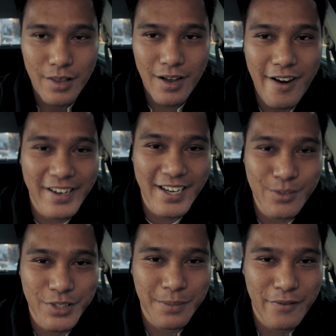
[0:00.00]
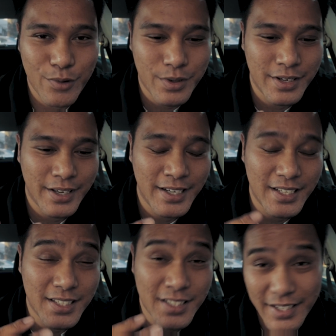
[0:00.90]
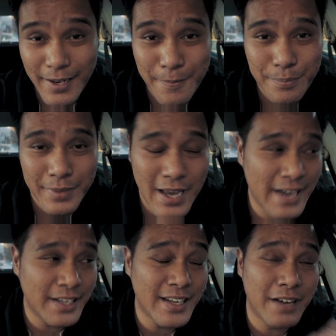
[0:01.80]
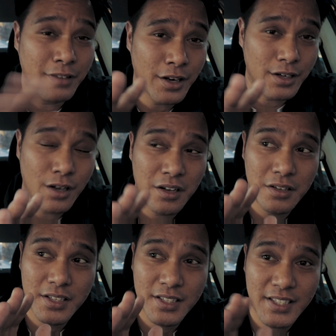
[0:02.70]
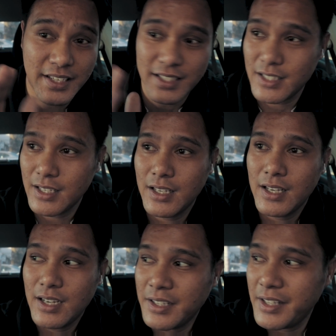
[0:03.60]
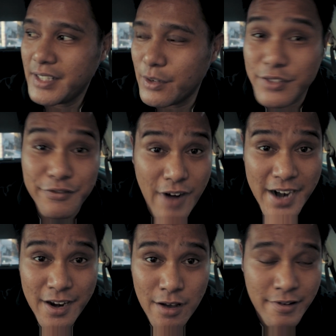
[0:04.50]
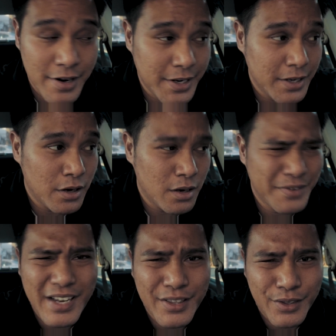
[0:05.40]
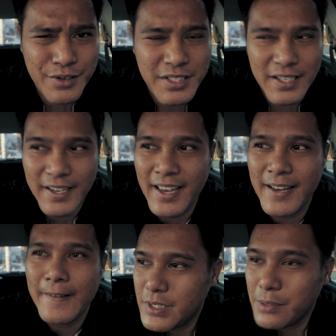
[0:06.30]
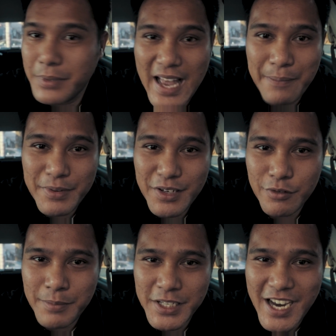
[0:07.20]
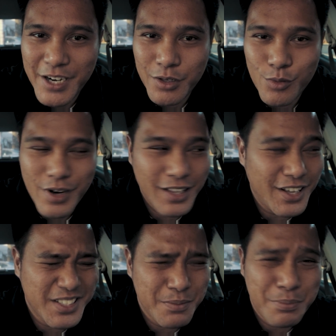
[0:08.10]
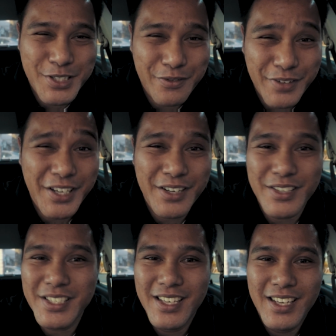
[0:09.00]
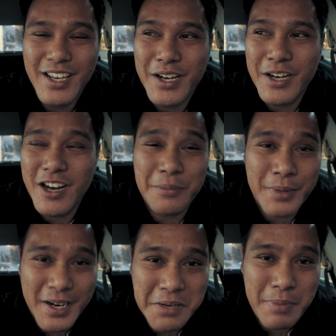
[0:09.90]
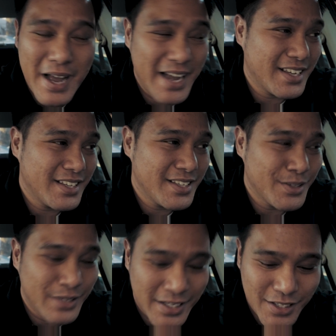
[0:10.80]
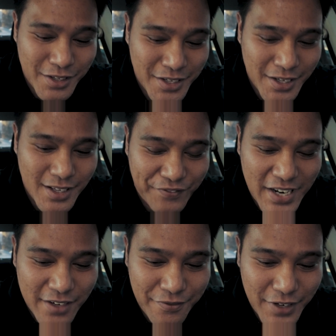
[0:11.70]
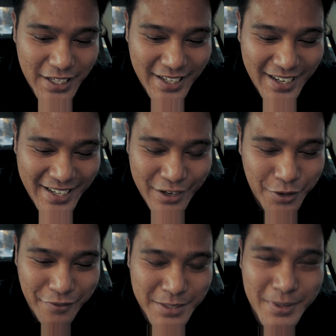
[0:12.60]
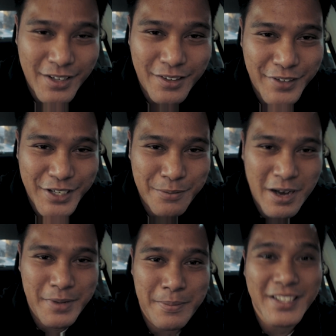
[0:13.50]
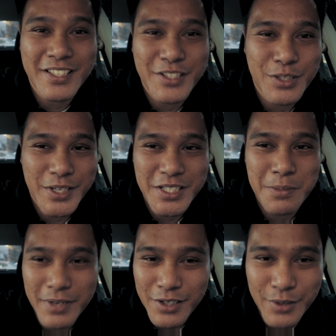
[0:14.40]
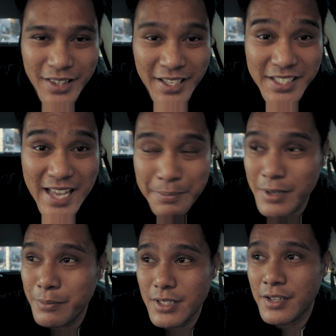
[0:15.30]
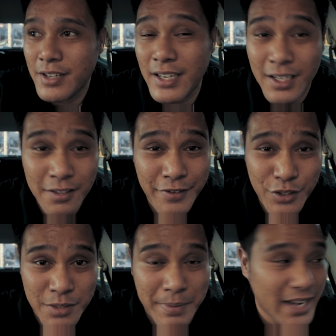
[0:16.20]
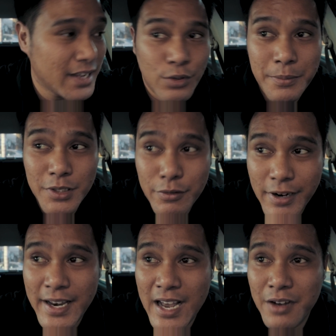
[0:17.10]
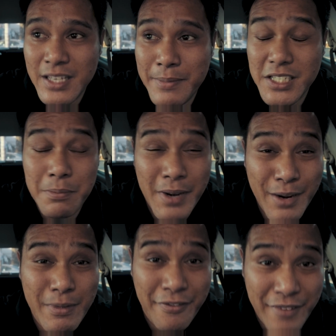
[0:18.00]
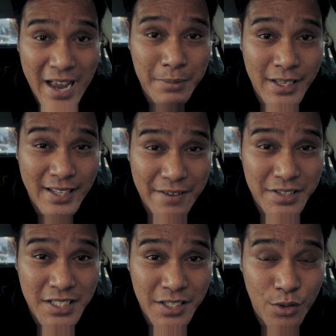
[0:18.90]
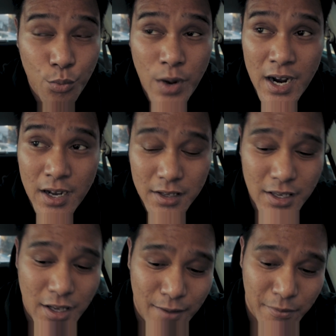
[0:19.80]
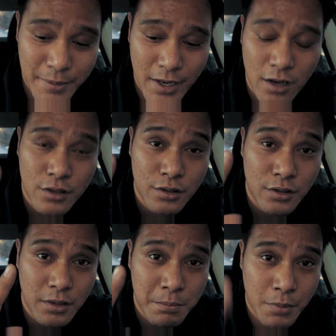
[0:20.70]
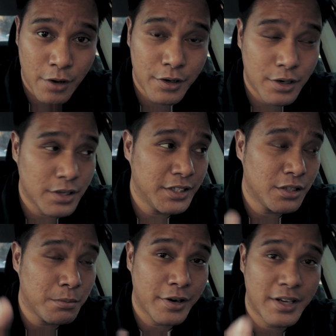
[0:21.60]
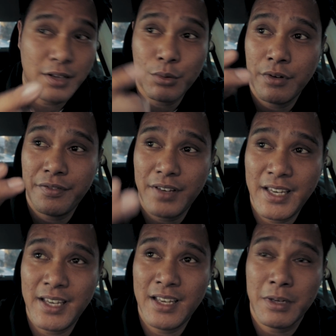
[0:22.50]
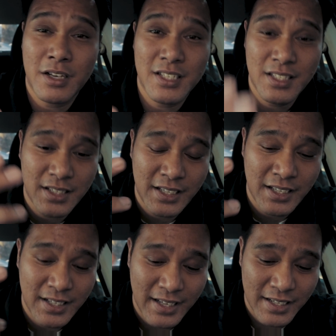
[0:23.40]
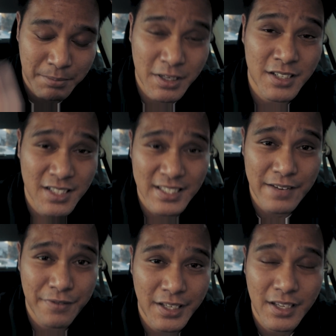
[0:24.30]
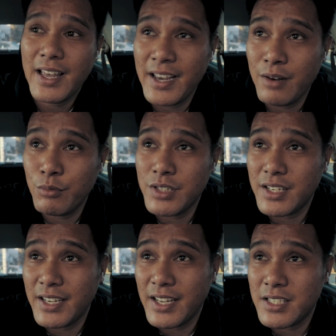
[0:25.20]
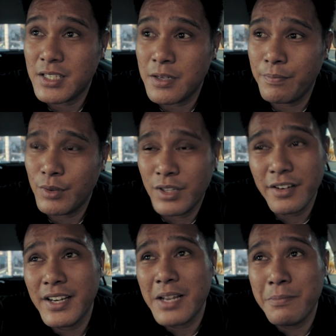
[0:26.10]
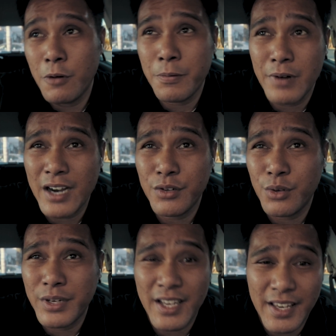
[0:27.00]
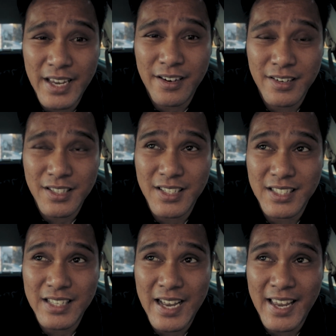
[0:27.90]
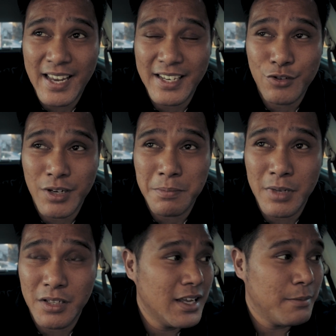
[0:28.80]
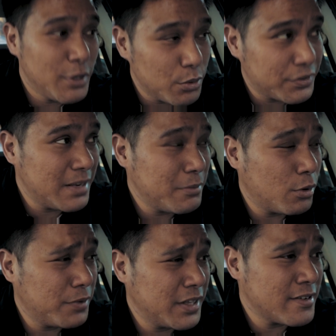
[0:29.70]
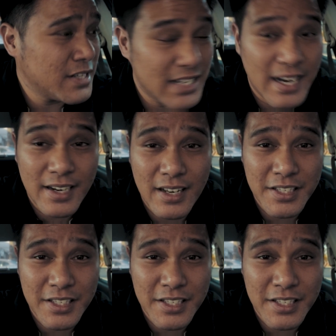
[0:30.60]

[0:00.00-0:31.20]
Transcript: Alright guys, what's up everyone? It is Sunday. I did not vlog at all since I think that was Friday already, um, if not Thursday. And something happened with my channel where I lost a bunch of videos, um, got it back, so that's all good. Kind of funny, uh, Coding Phase made another video about me, about the situation, but you know what, things happen. But it's all good, I got the videos back. So what I'm gonna do right now is I'm actually meeting my family that I haven't seen in a while, with my uncle Mark, Tito Mark, with Ian, my cousin Ian, and my cousin Stephanie. And we're just gonna get some, they're gonna get boba. I don't know what I can get here since I can't drink milk. Meet with them, hopefully they're inside.